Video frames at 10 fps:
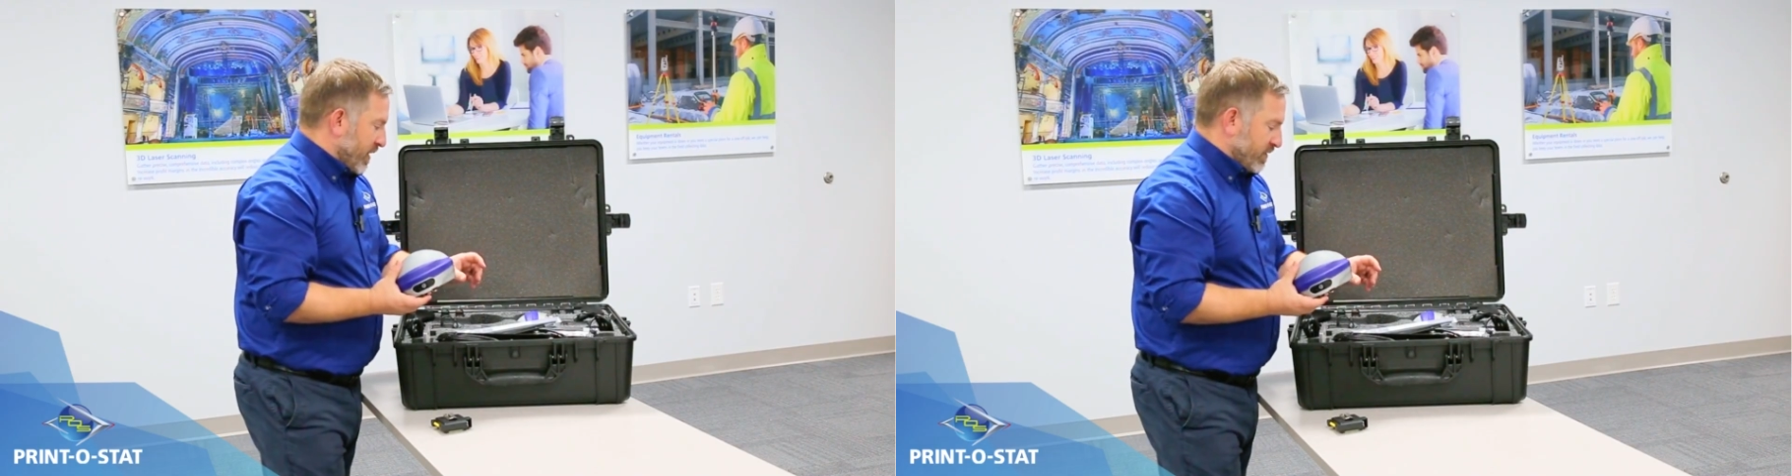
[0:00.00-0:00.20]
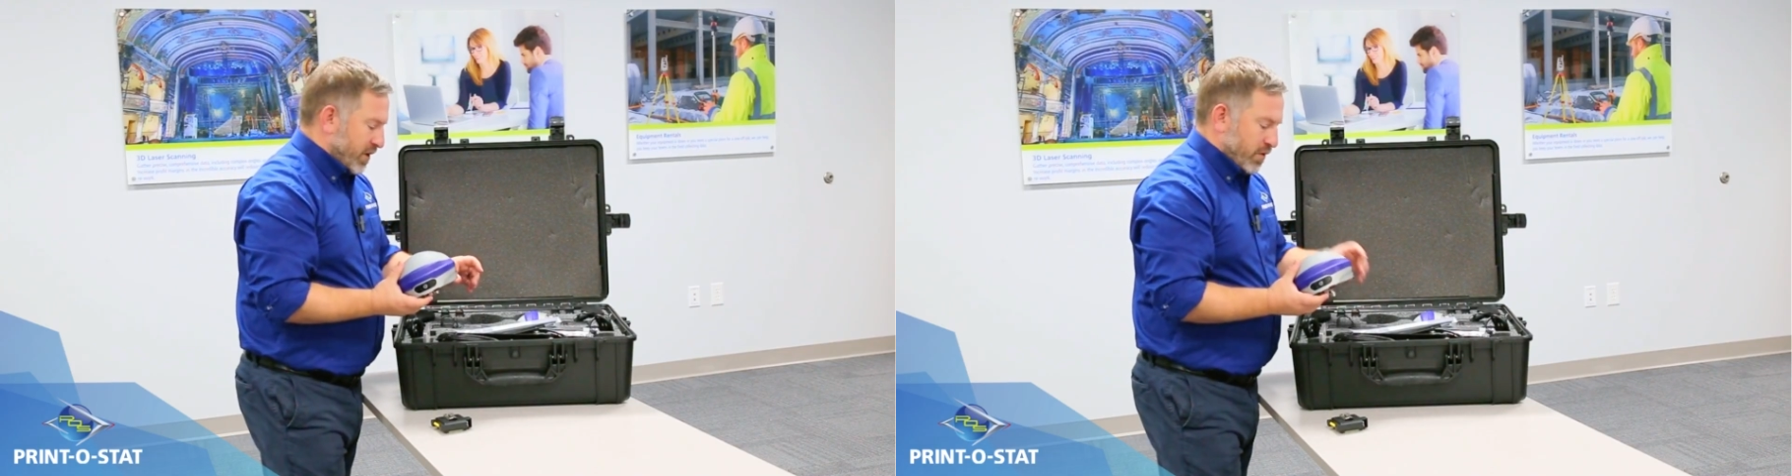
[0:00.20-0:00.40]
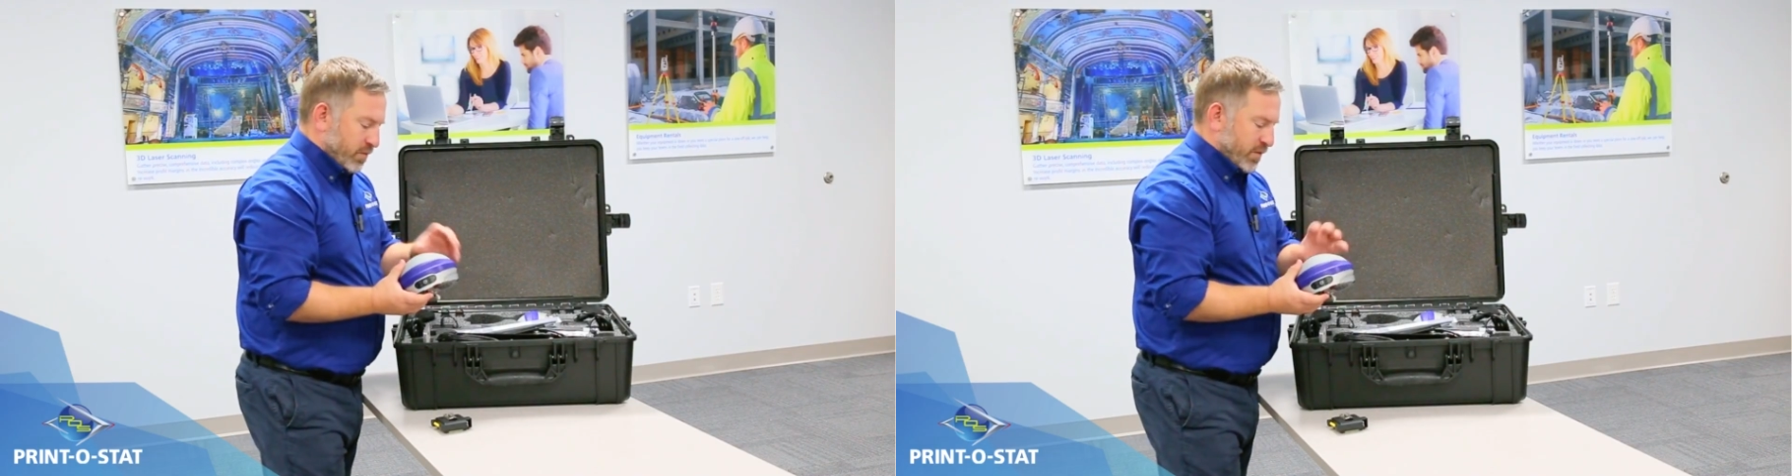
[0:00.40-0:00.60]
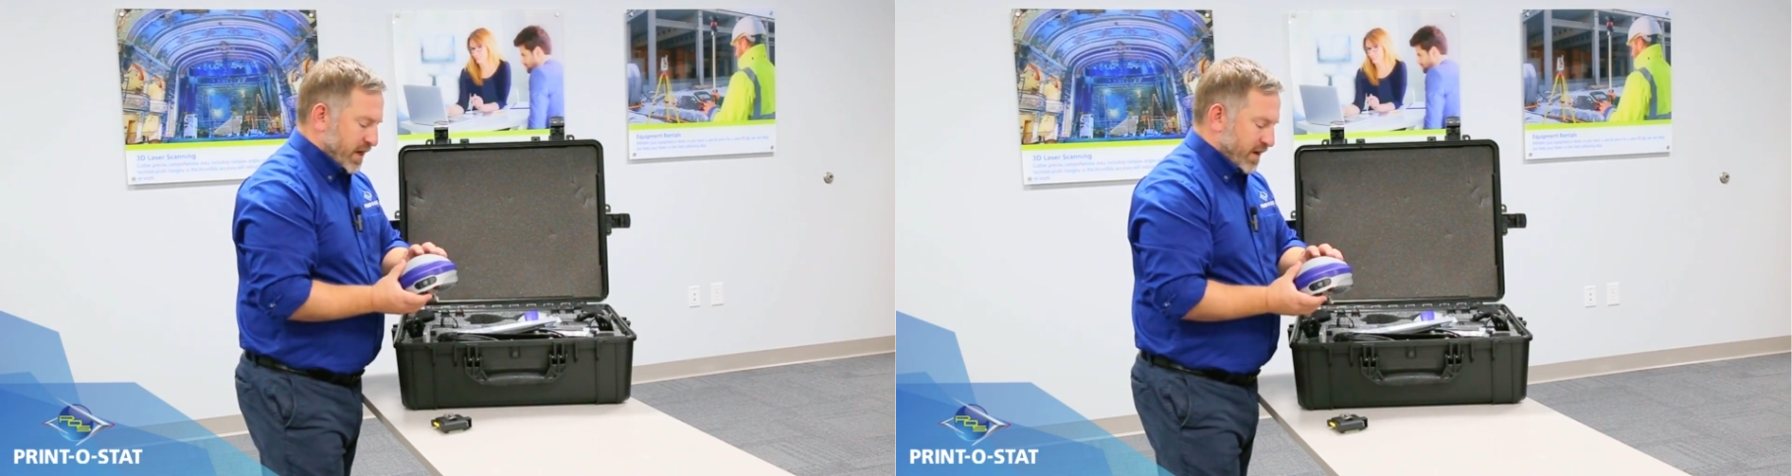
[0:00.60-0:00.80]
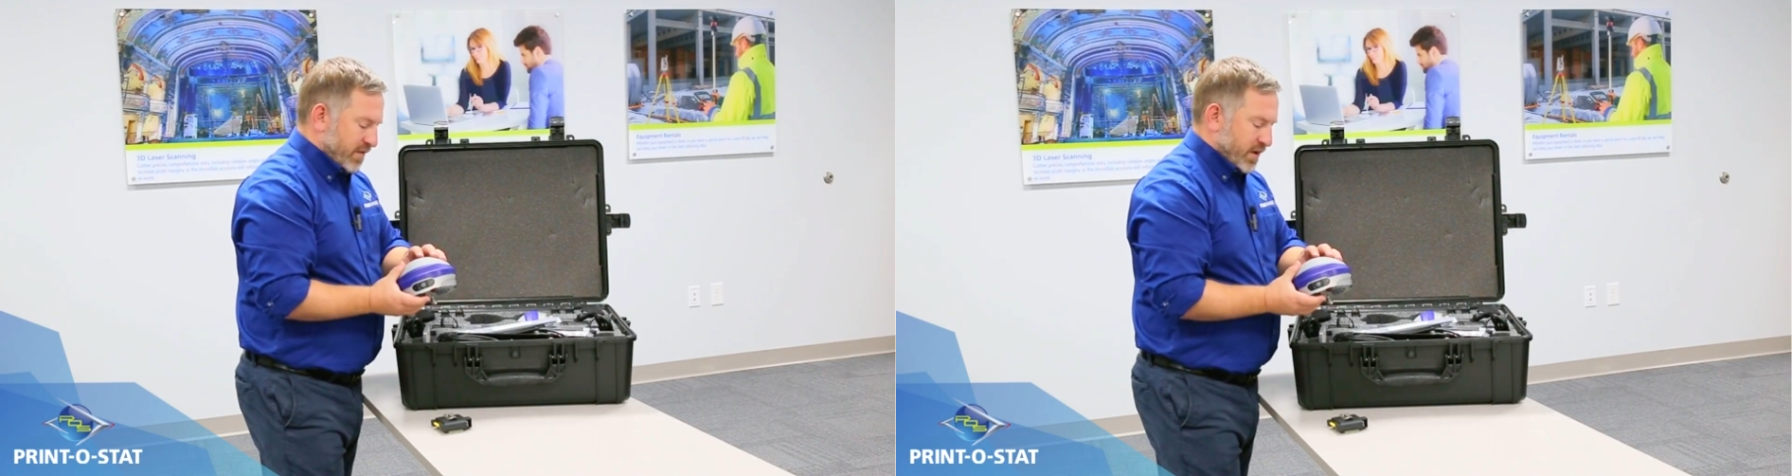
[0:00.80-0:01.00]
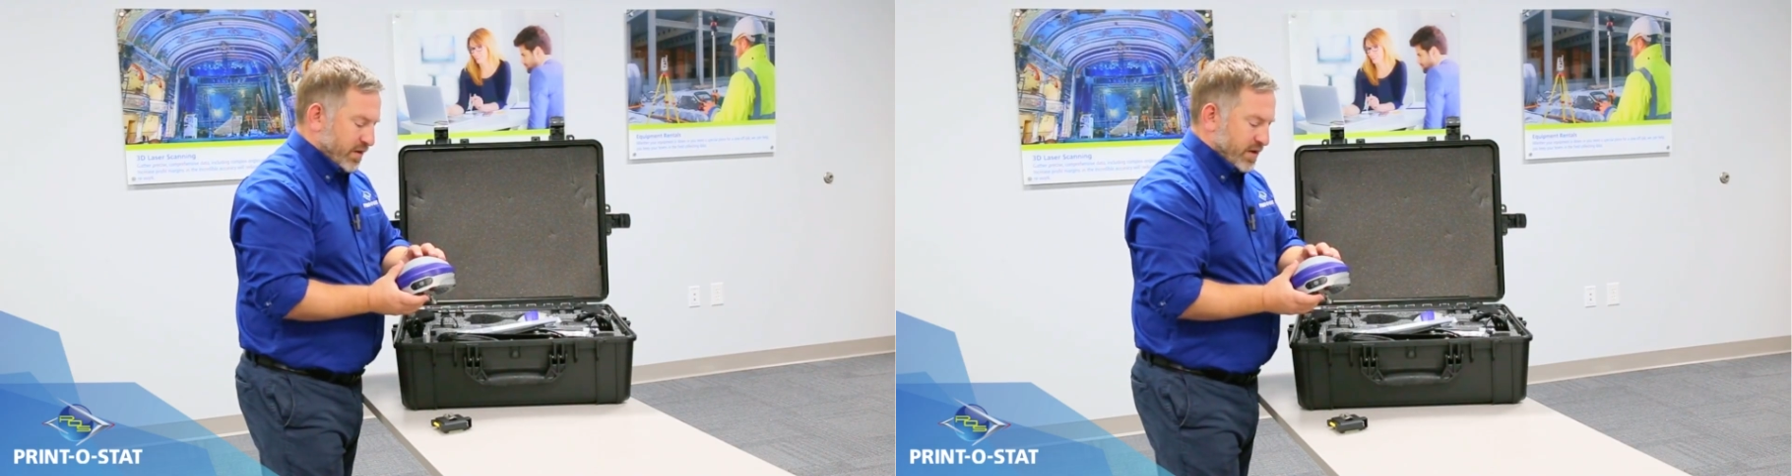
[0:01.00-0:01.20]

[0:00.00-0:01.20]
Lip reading: So what we have here